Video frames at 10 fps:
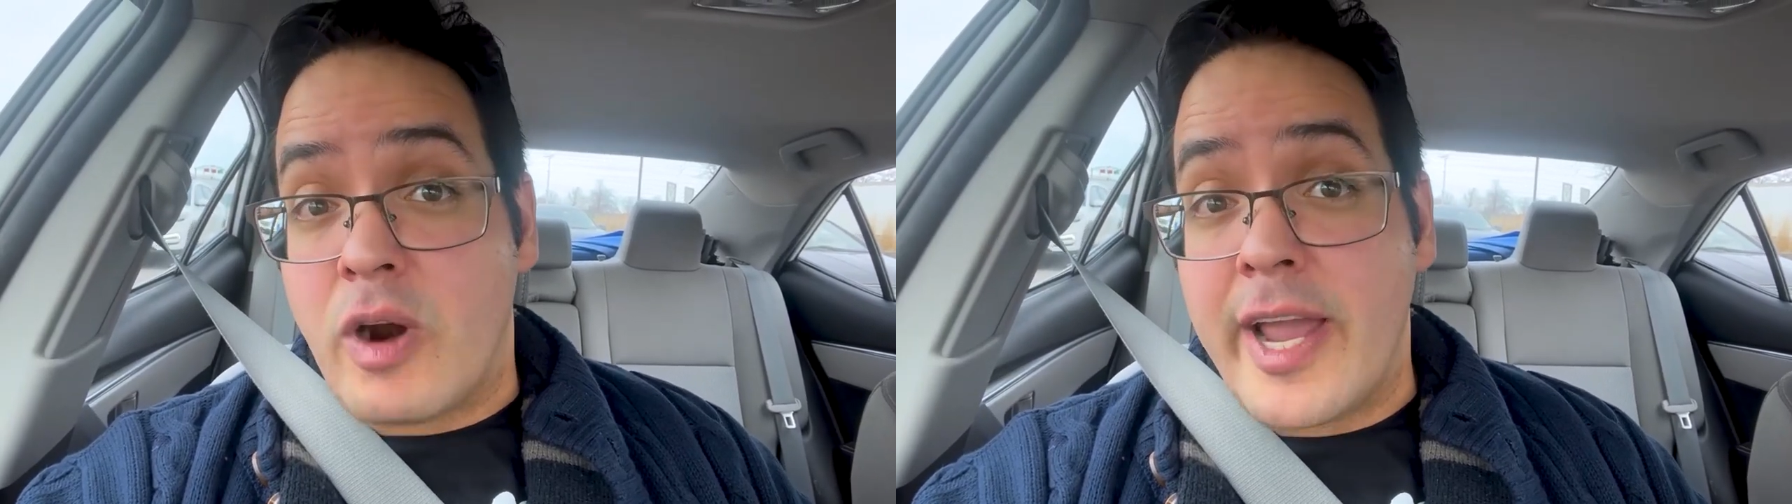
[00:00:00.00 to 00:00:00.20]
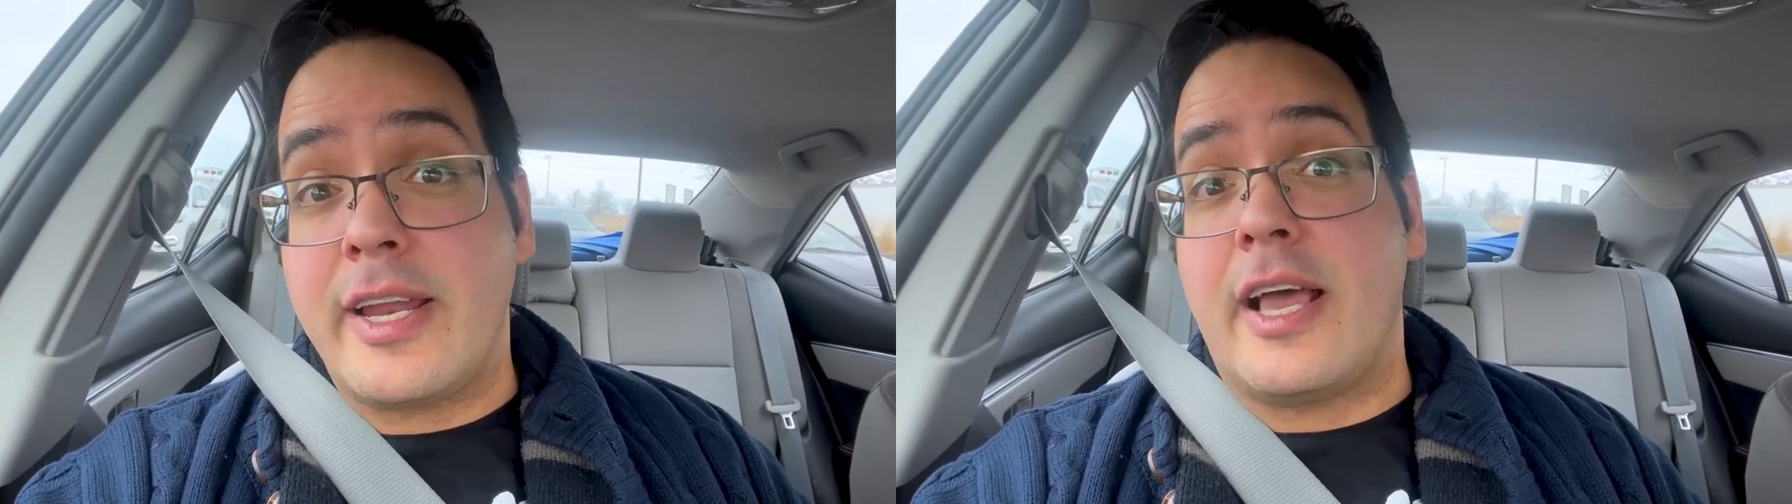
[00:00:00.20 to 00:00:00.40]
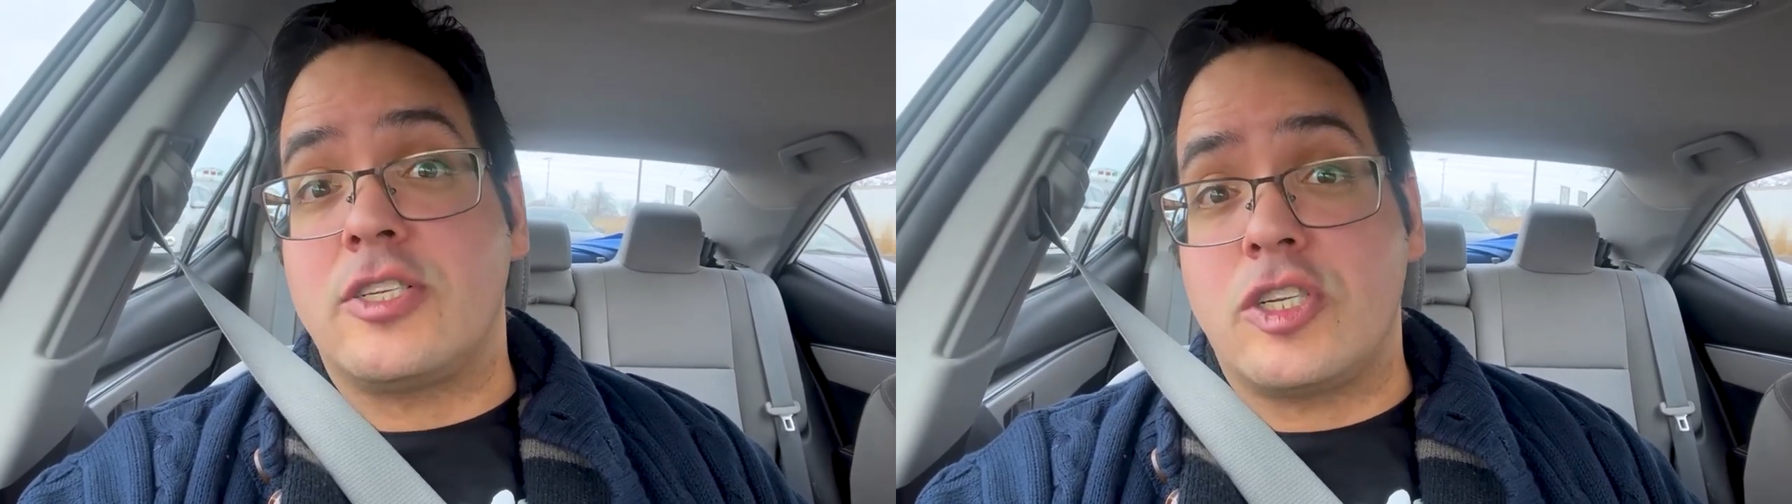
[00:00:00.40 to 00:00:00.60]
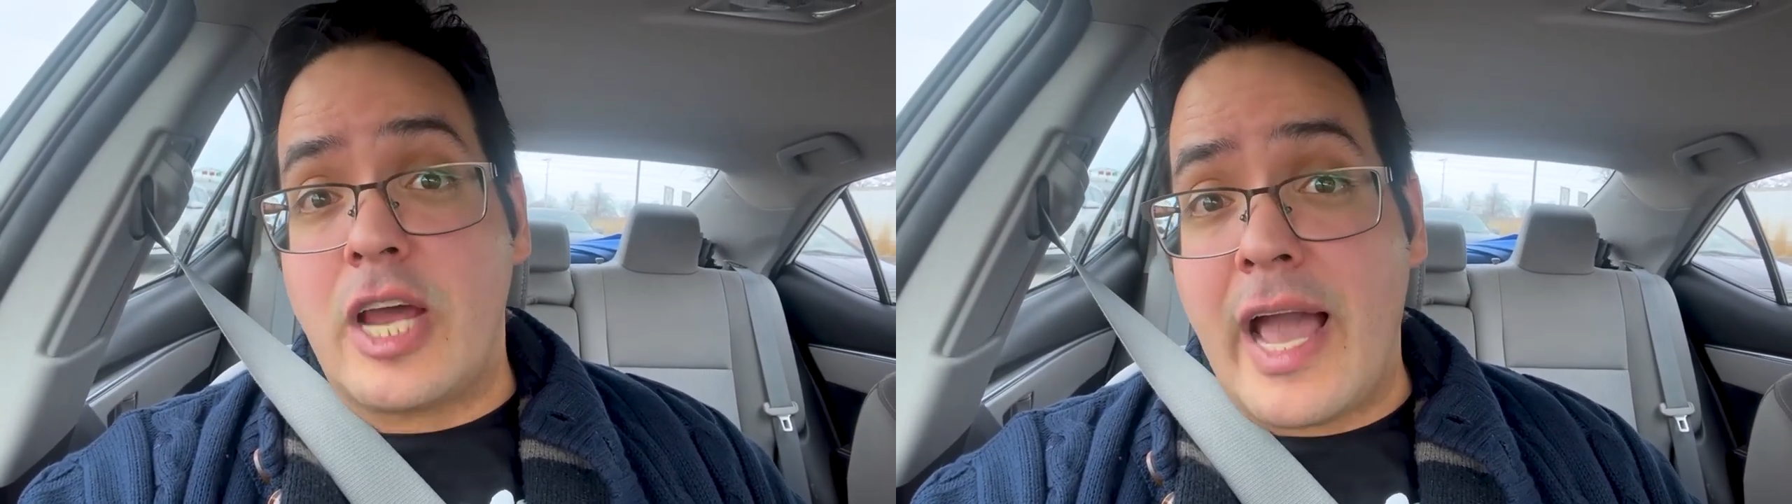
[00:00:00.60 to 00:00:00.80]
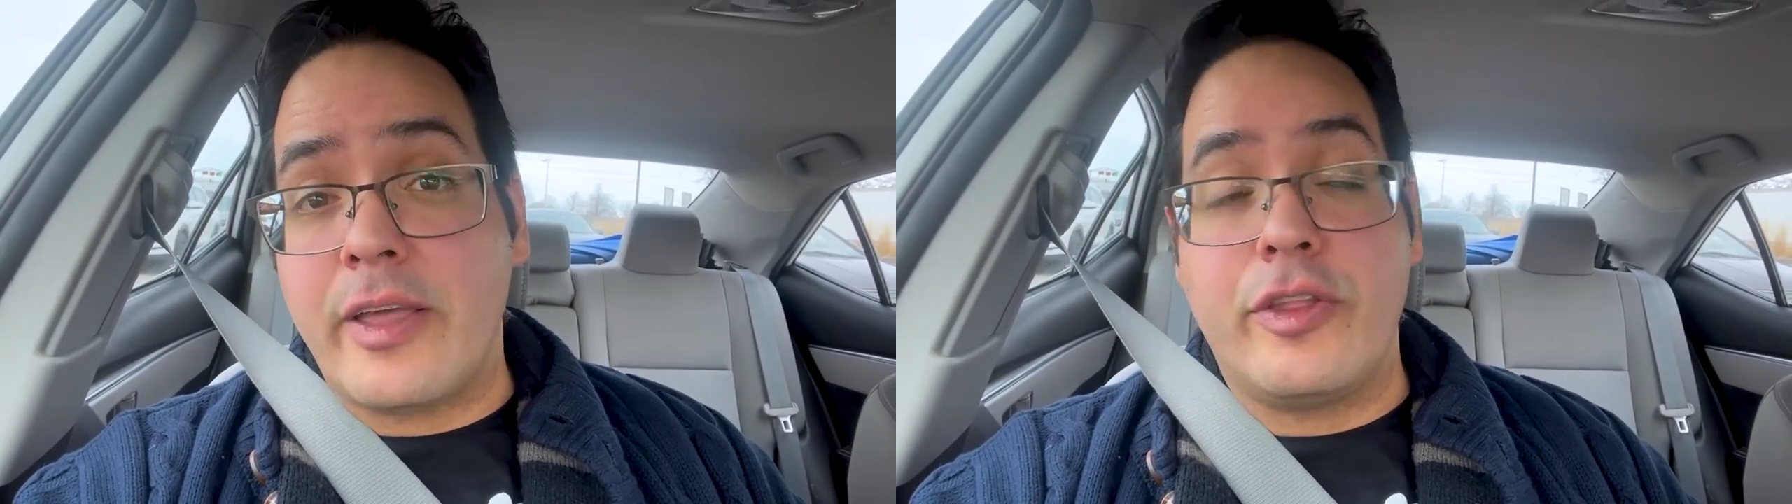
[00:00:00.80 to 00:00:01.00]
Wright as
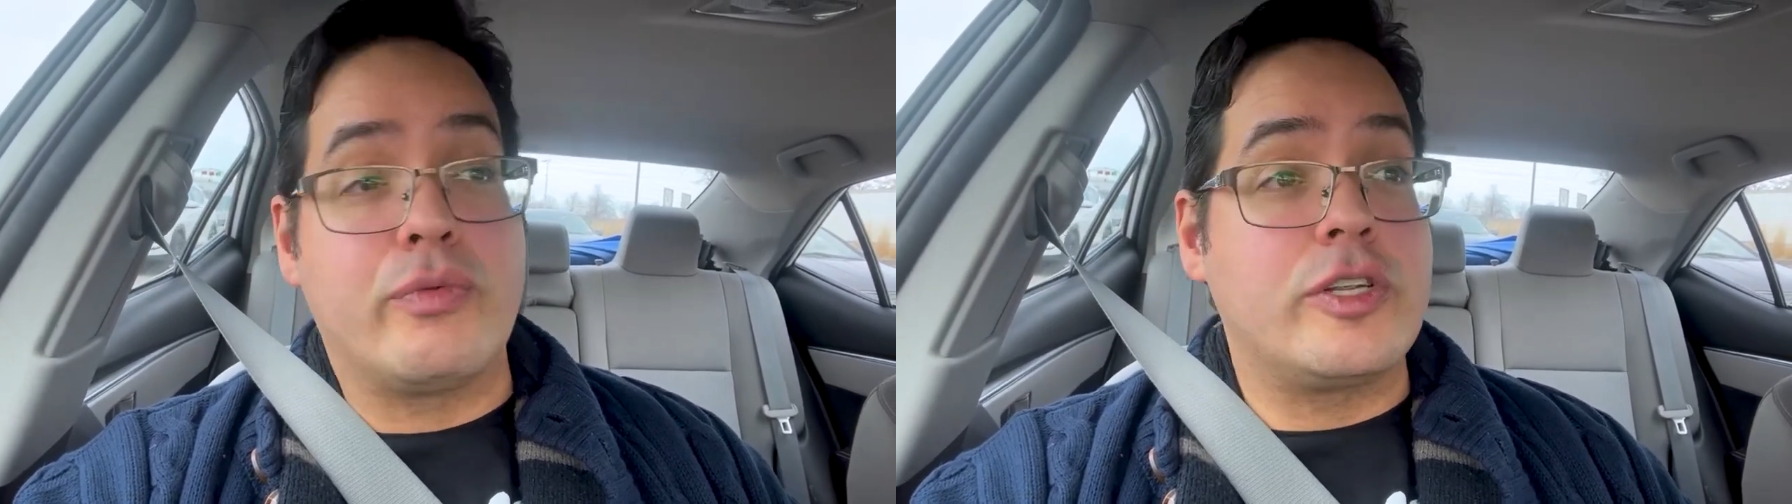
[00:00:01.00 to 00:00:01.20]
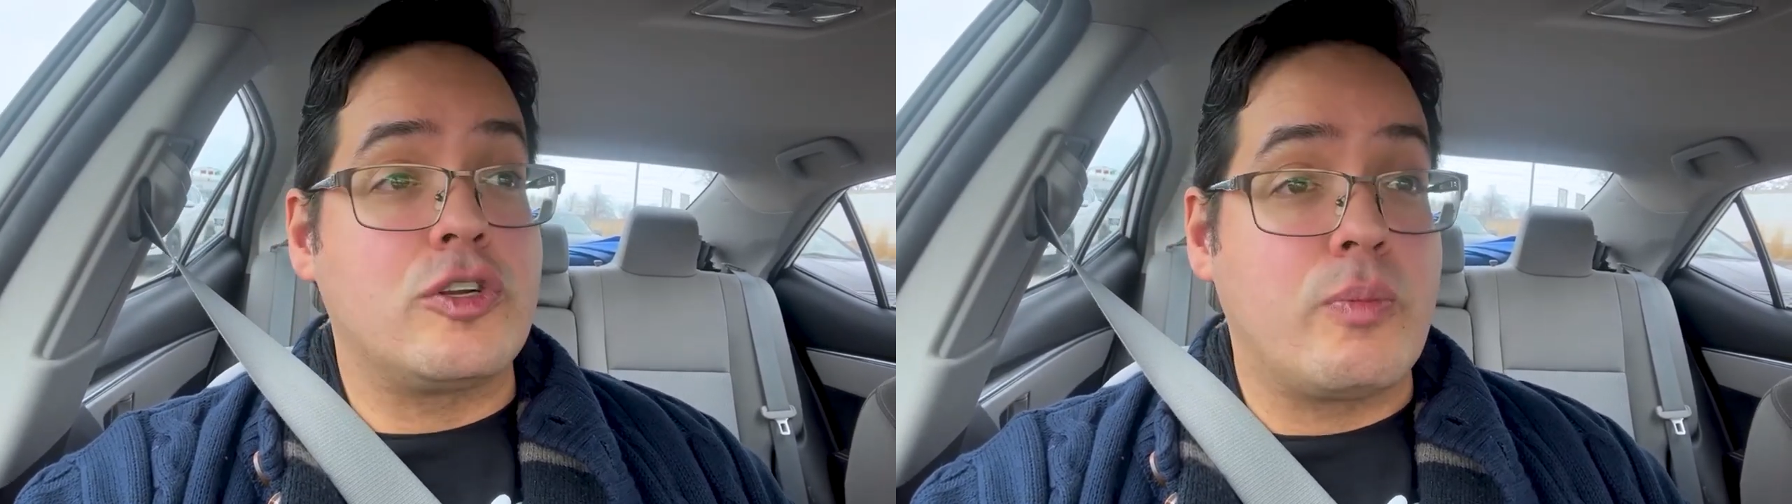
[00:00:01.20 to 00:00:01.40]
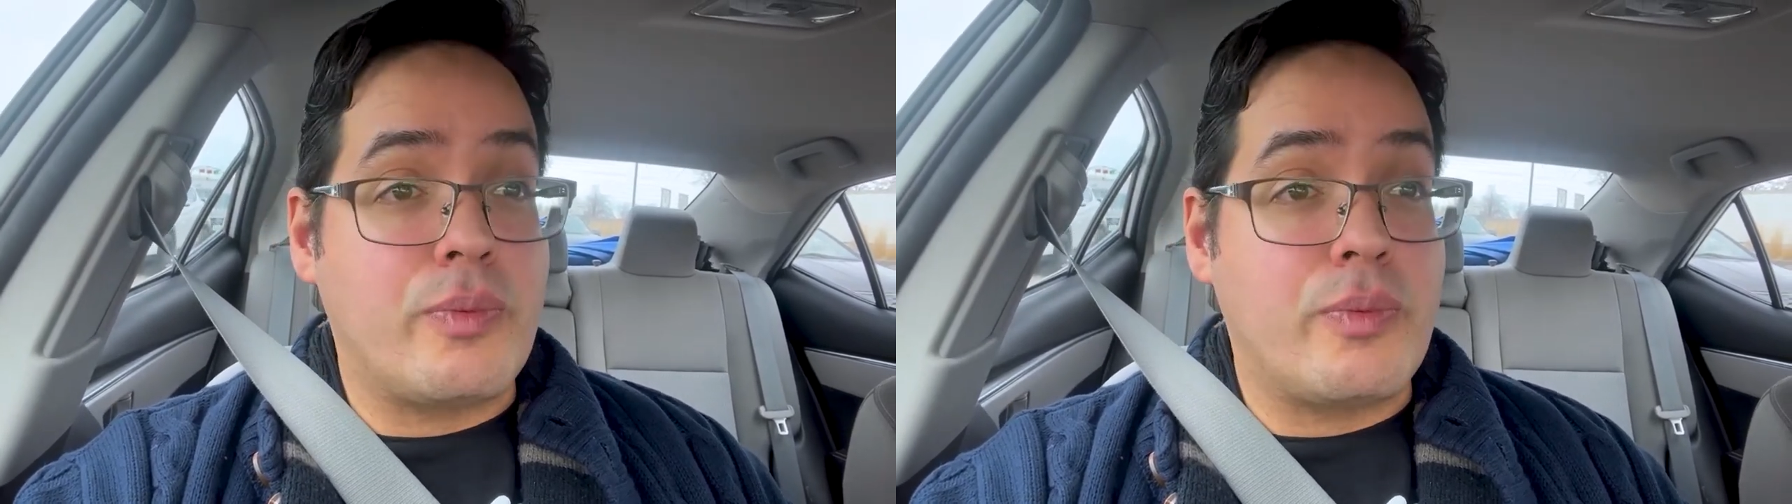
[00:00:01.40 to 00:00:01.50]
Jack in the original